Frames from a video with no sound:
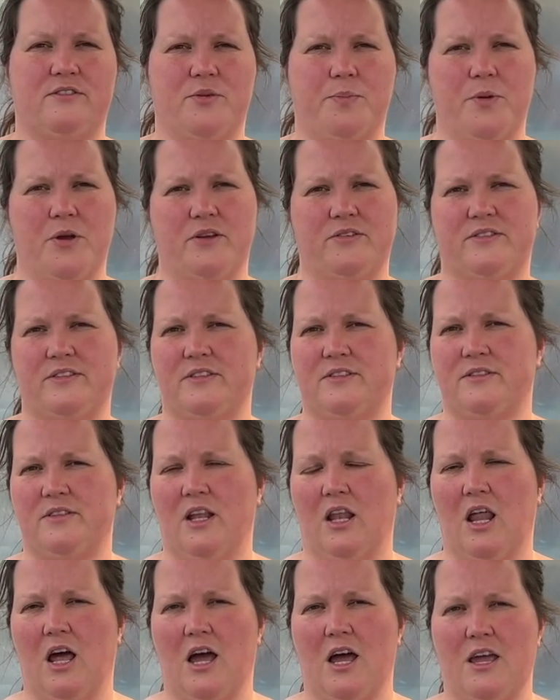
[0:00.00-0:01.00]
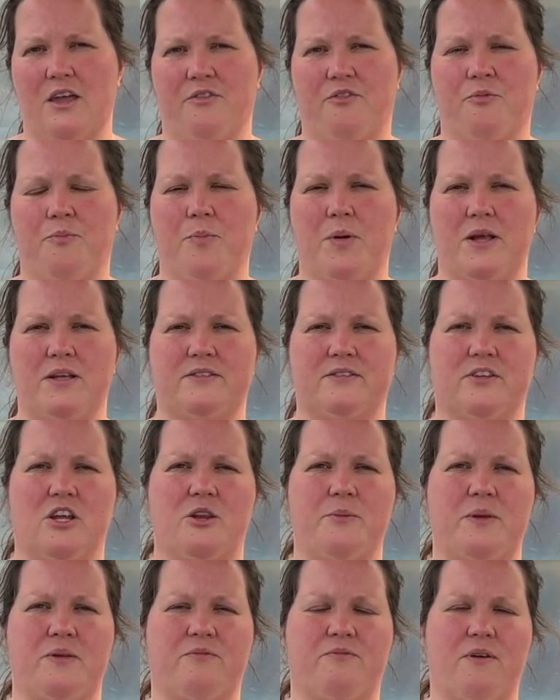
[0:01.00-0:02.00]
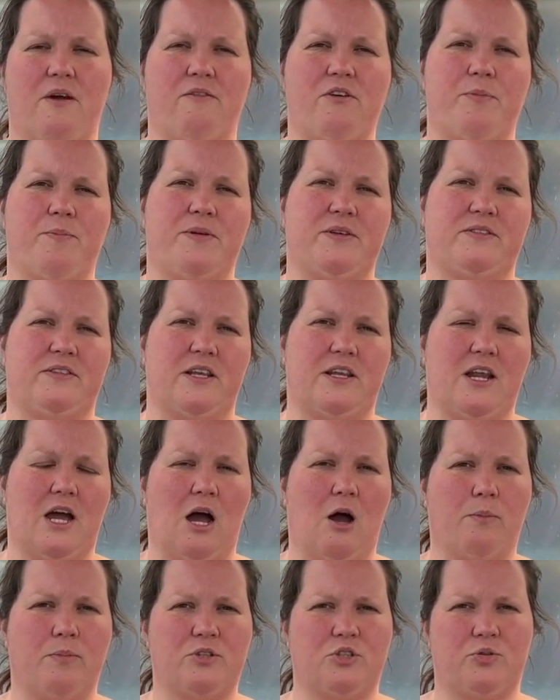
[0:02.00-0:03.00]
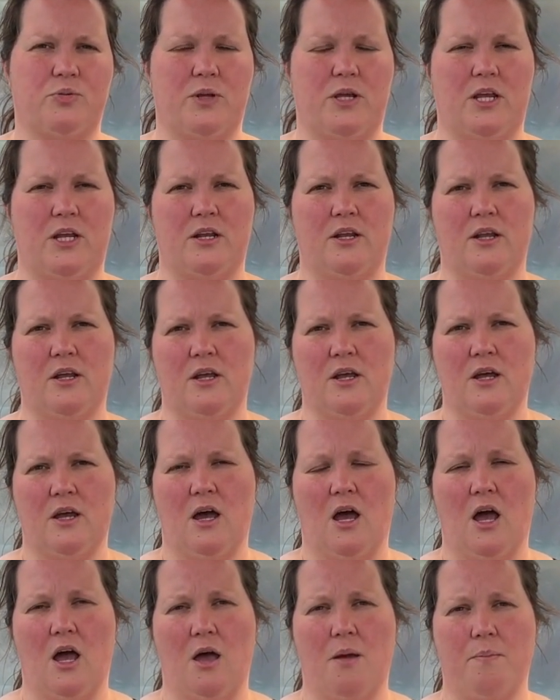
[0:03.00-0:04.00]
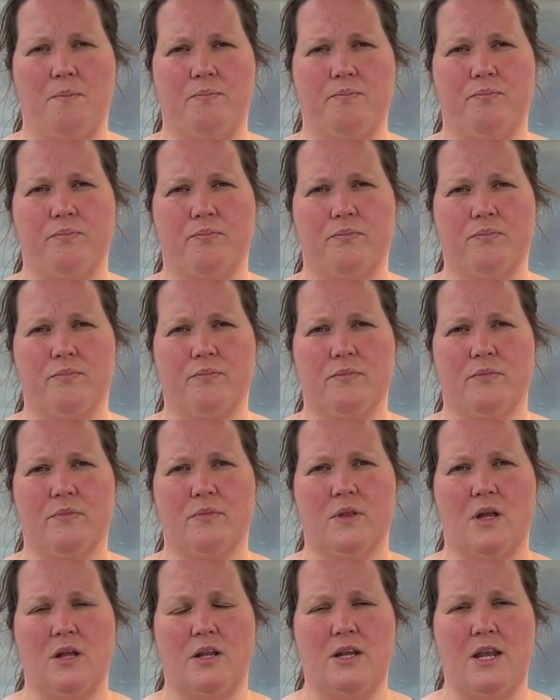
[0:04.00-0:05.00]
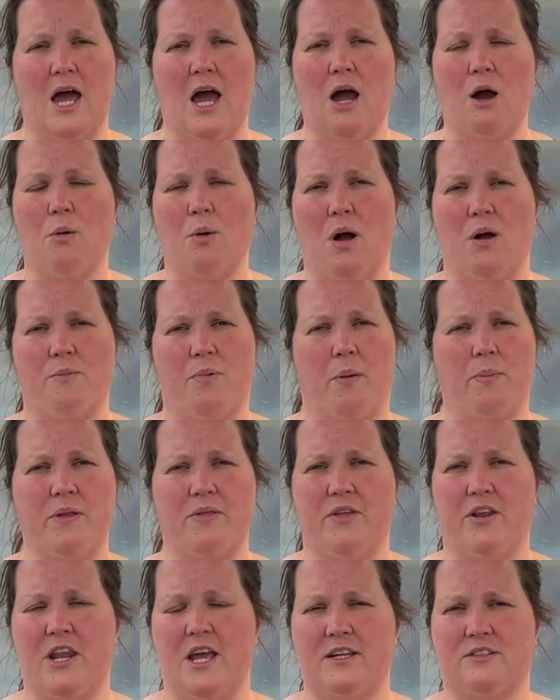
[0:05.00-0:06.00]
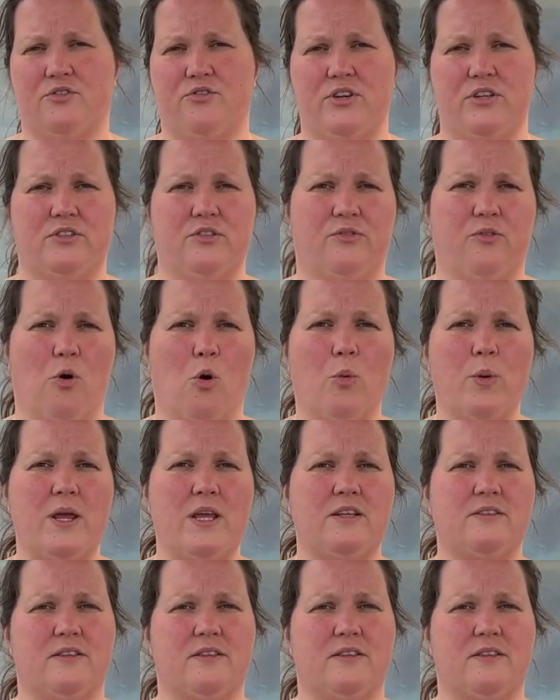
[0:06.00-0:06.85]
to burst into life, but it's going to be very busy now between now and probably the next 3 to 4 weeks.